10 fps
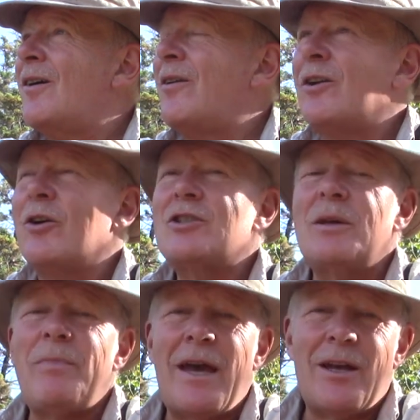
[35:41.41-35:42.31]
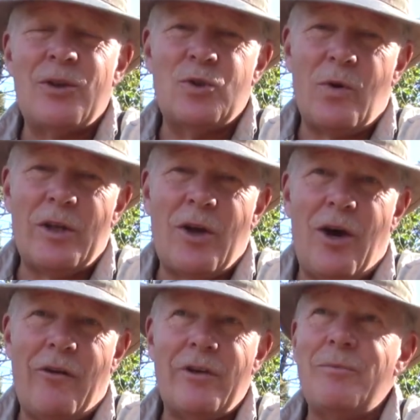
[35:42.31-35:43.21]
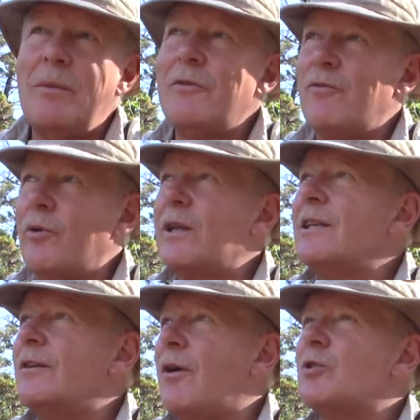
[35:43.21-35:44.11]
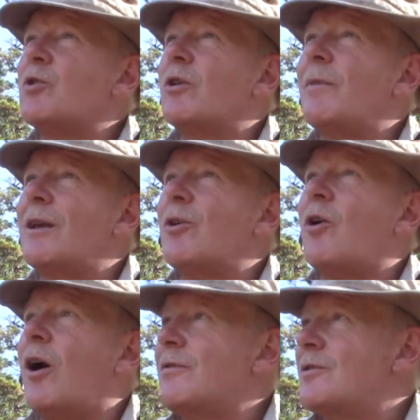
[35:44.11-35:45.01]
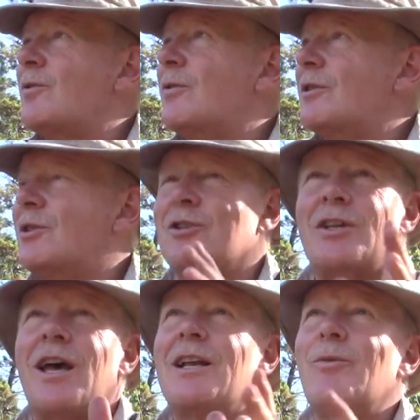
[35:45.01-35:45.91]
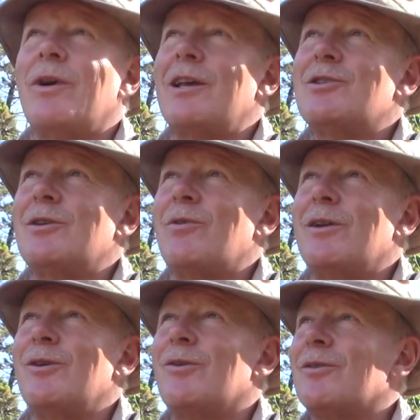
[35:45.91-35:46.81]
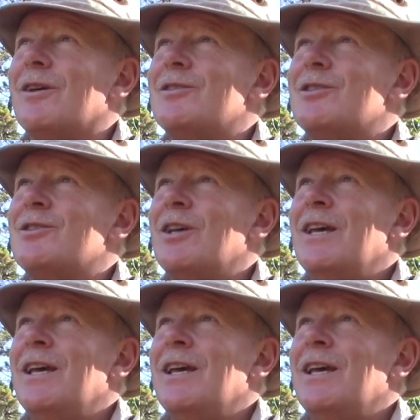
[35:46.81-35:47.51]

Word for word: All right, I'm gonna sit back and enjoy the coffee, but before I leave, I'll show you my look off and show you exactly what I see right here because it's,